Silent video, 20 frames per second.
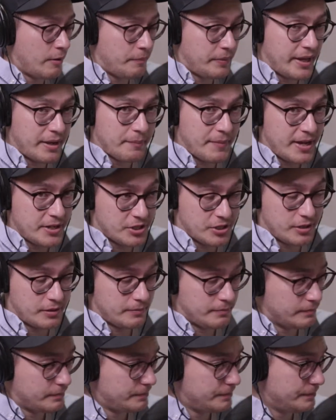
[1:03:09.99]
Blackmagic.
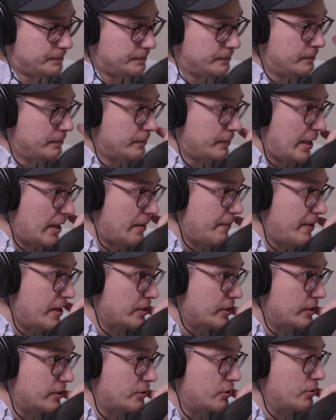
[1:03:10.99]

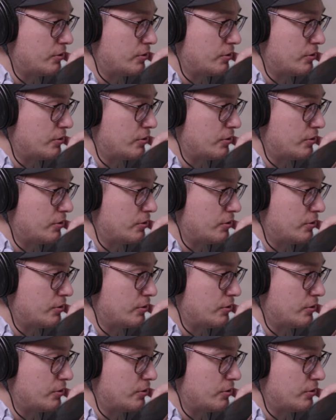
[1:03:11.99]
Blackmagic is doing